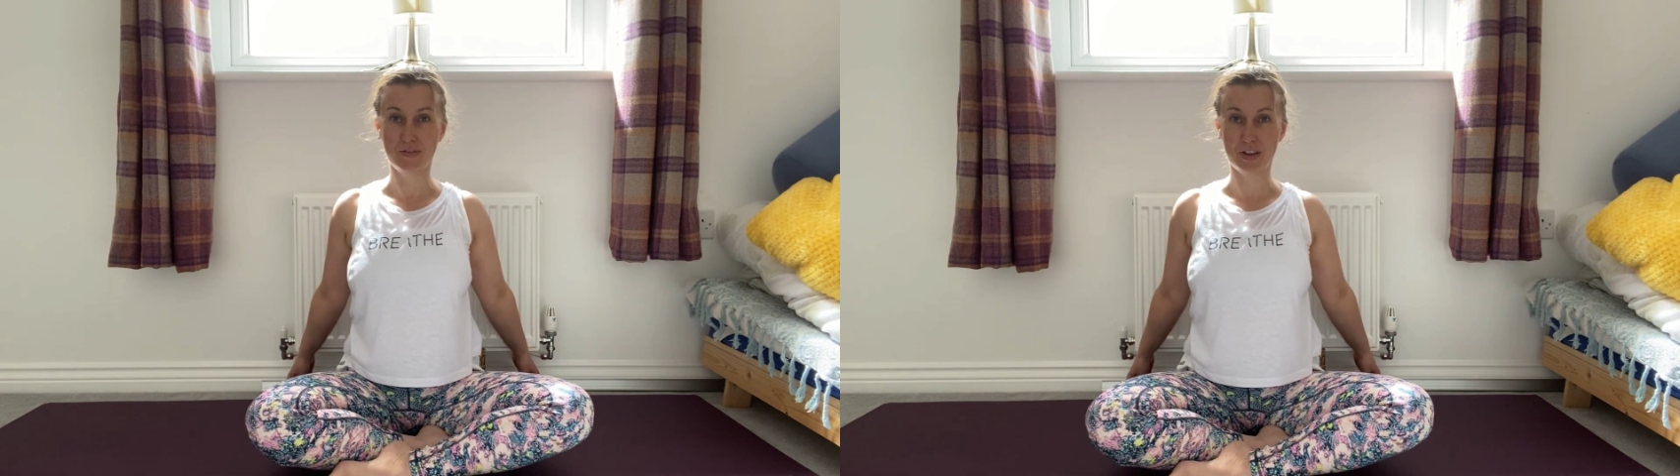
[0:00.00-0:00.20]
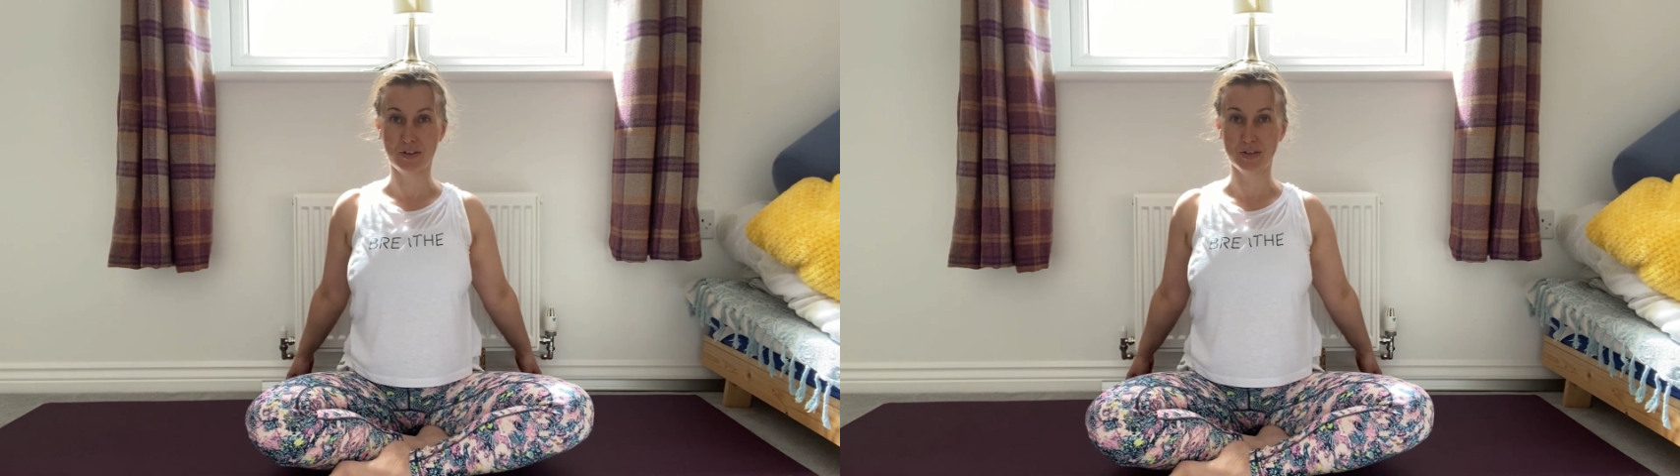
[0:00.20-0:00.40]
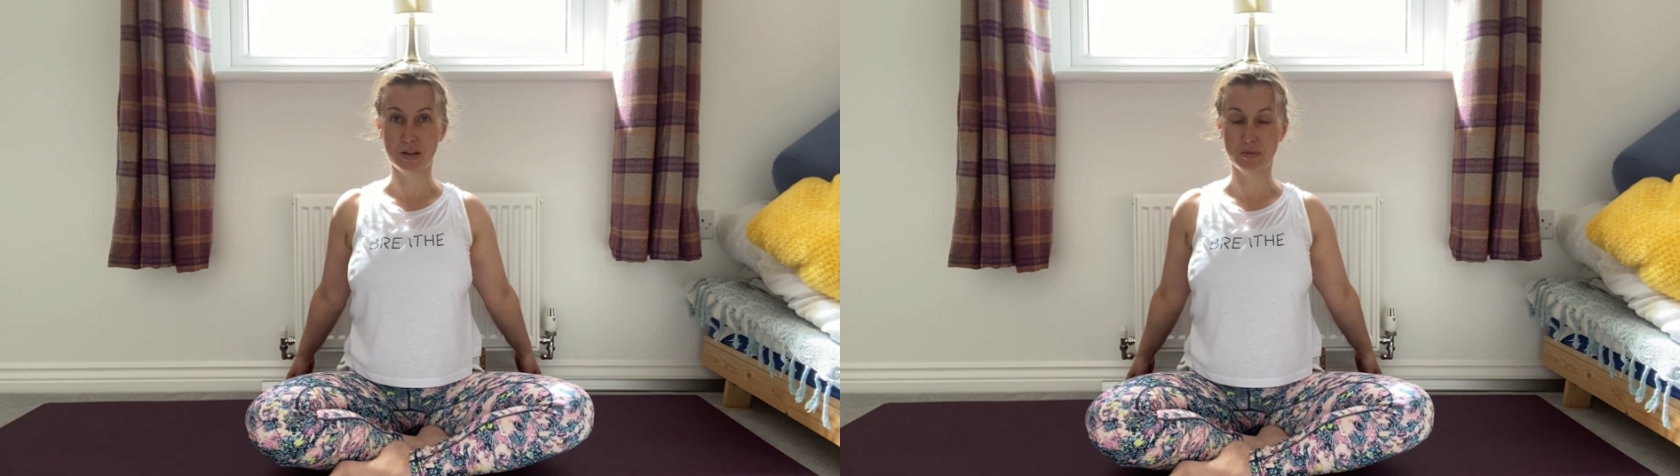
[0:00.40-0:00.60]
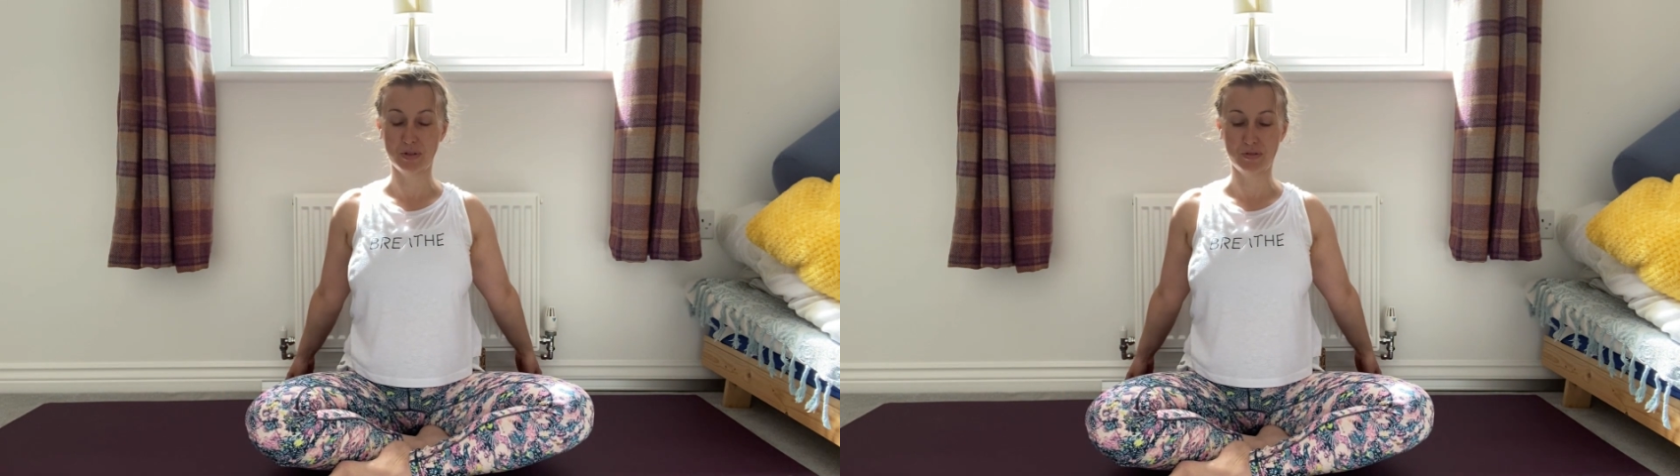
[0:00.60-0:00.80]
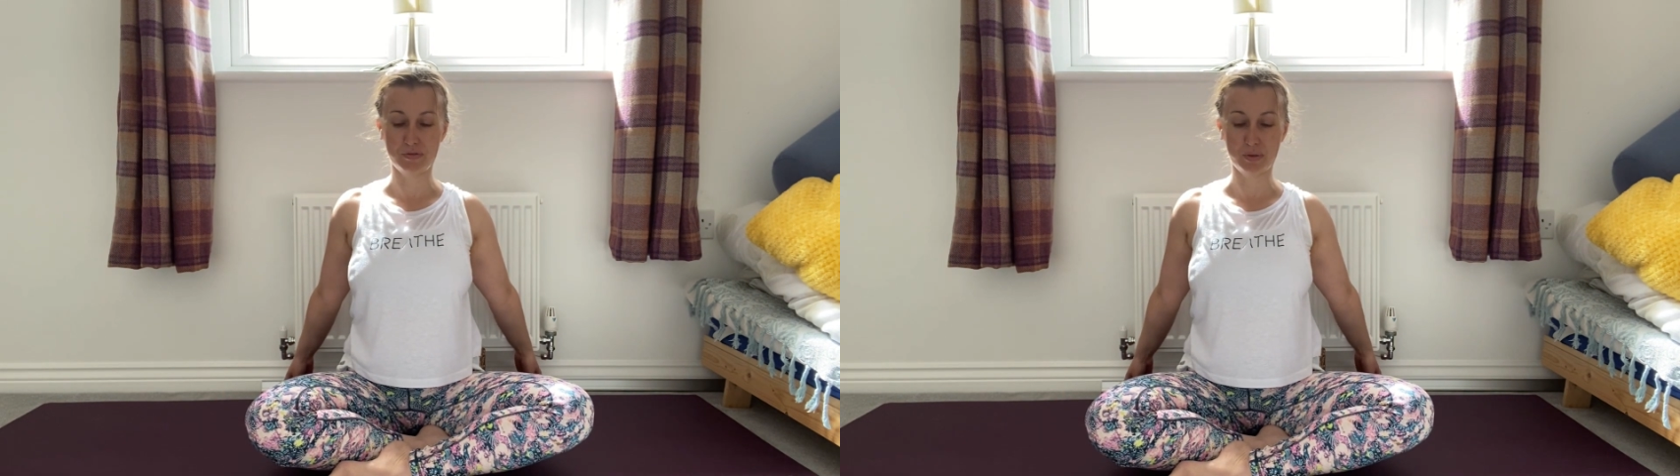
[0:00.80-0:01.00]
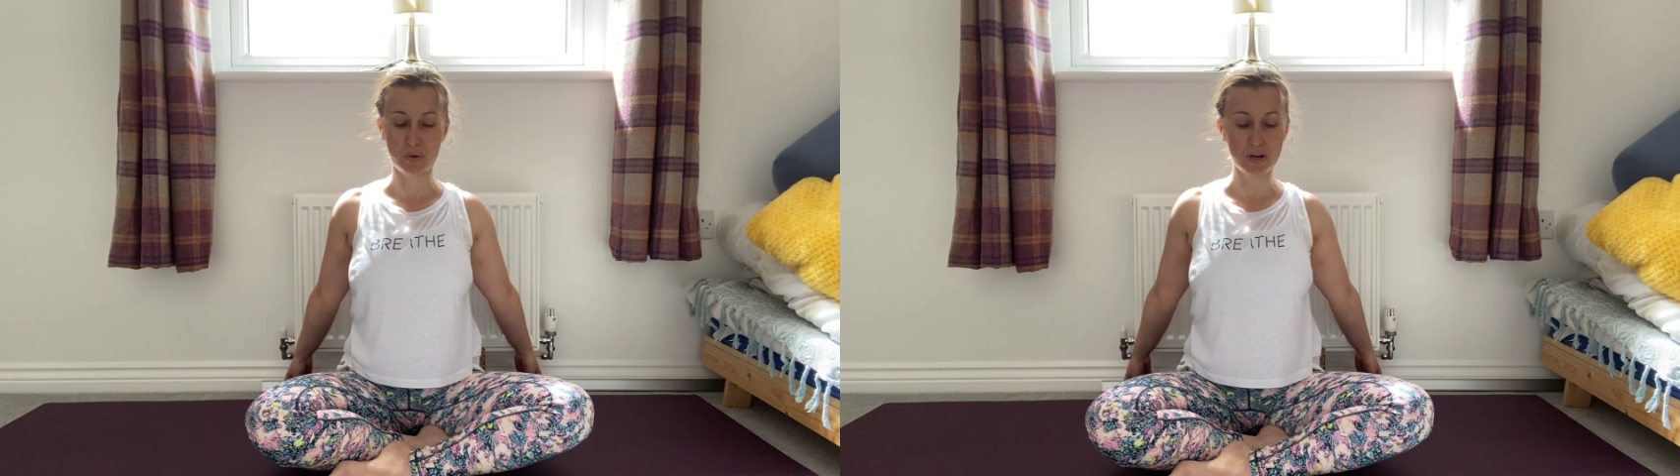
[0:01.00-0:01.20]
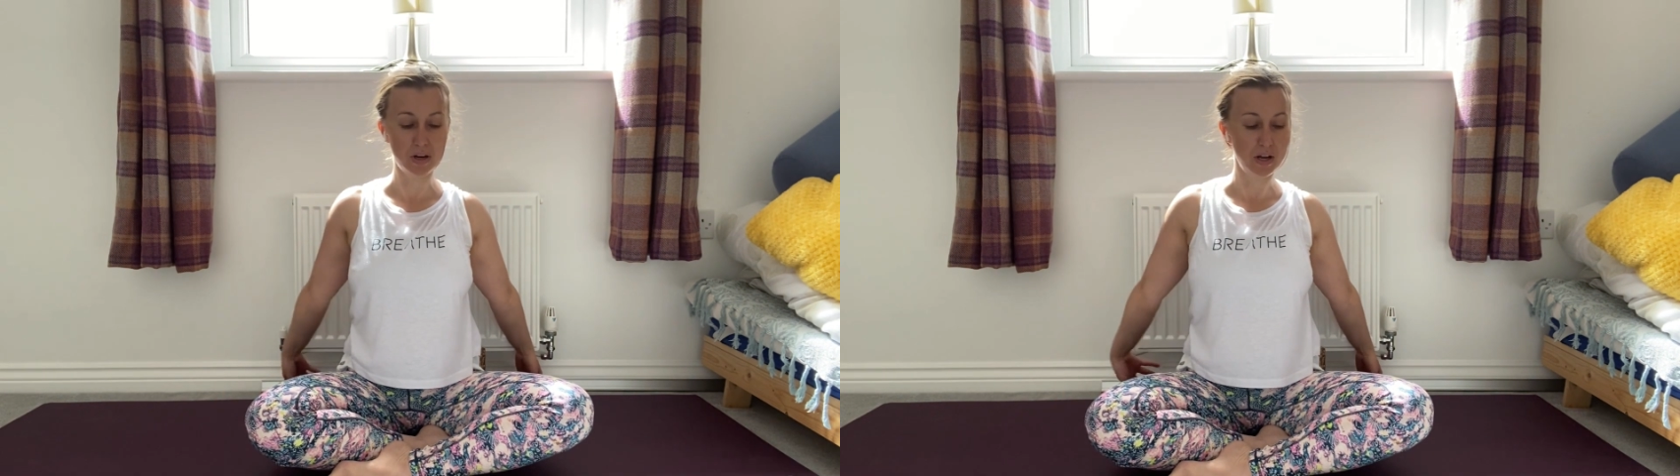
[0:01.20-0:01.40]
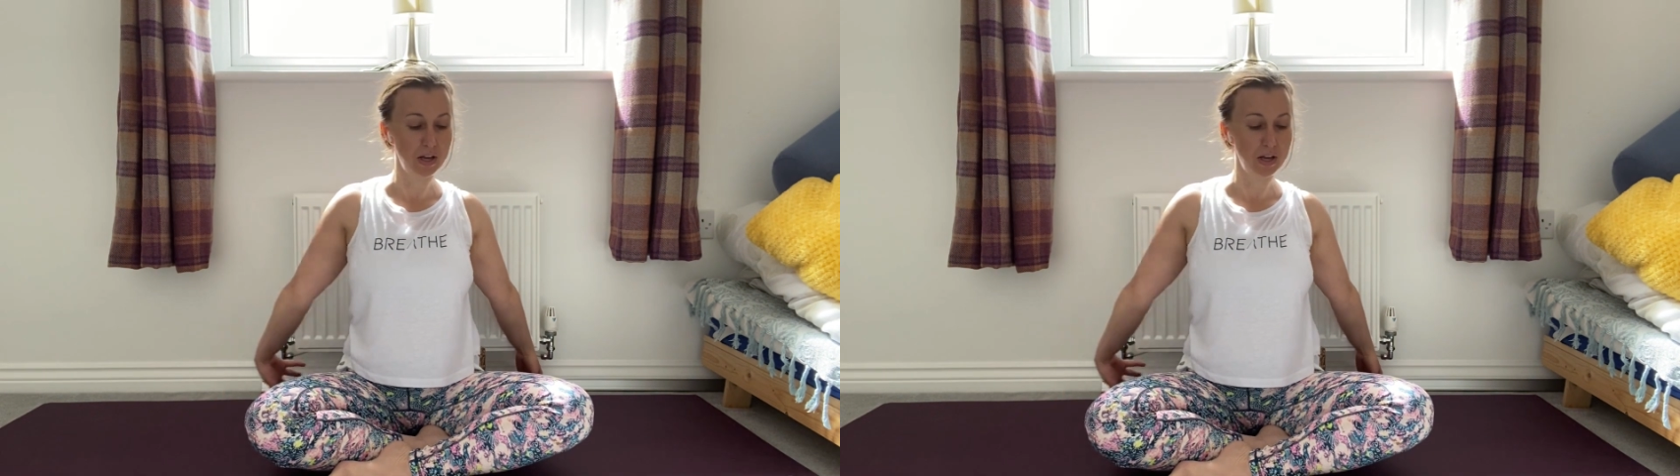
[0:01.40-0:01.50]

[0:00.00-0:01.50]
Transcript: fingertips on the floor.